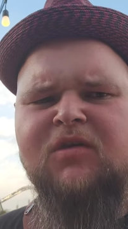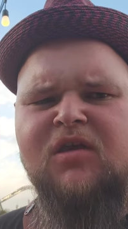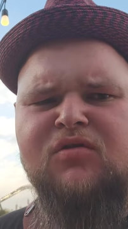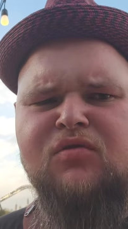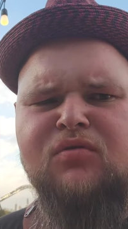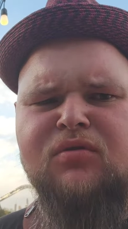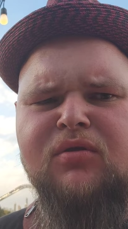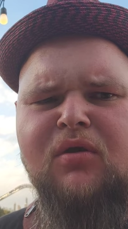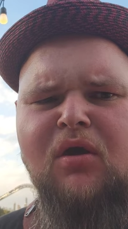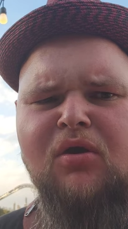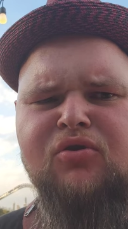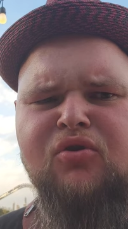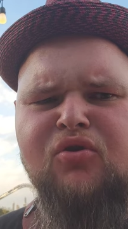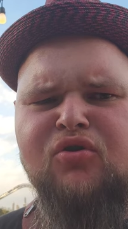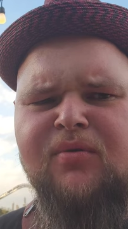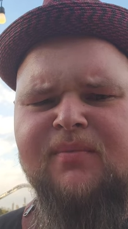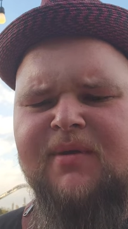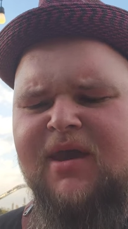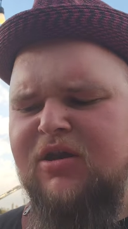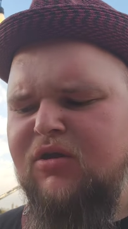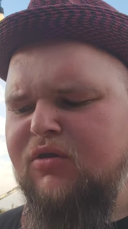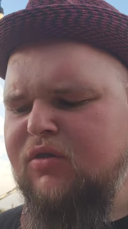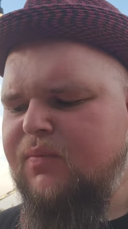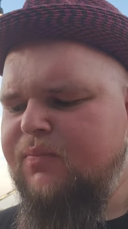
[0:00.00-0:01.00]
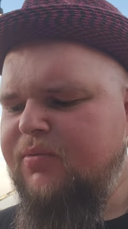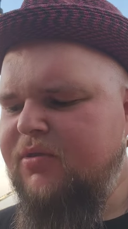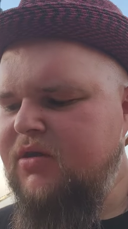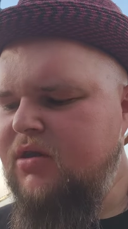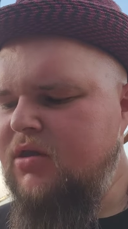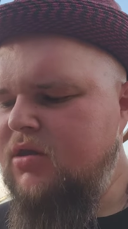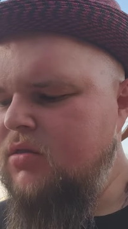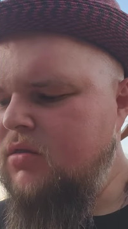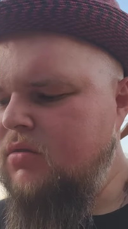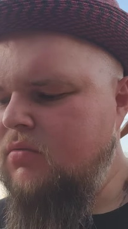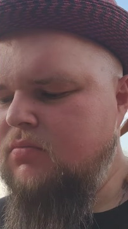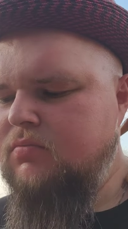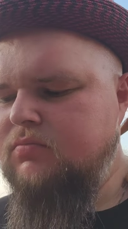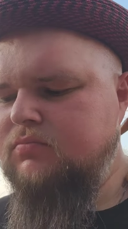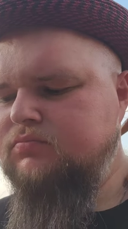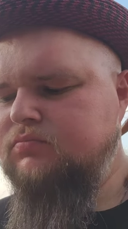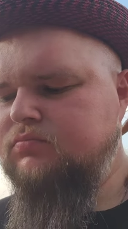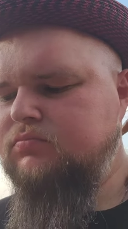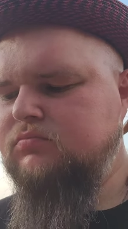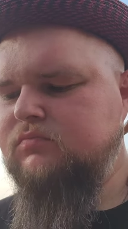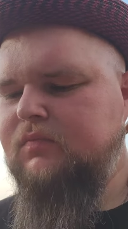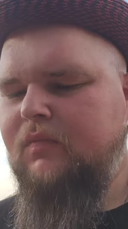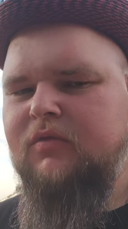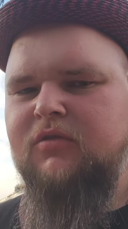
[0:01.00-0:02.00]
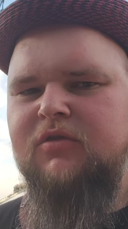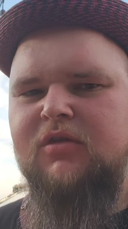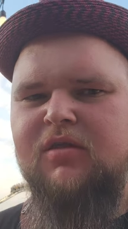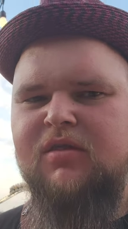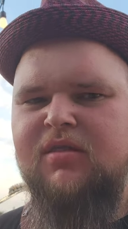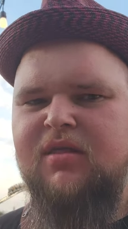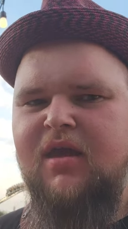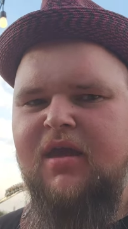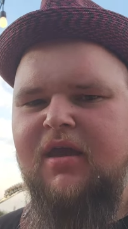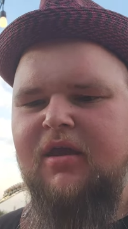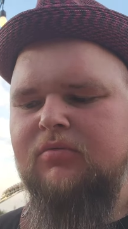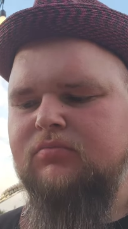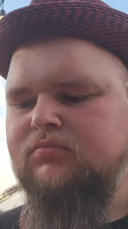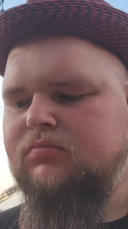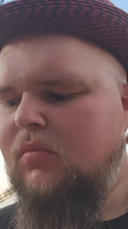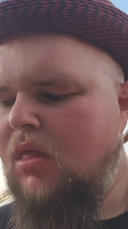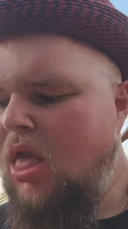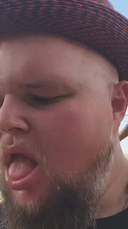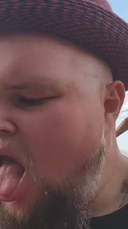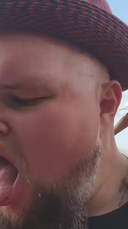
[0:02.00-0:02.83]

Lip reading: Can you salt your tomatoes, please? Just saying.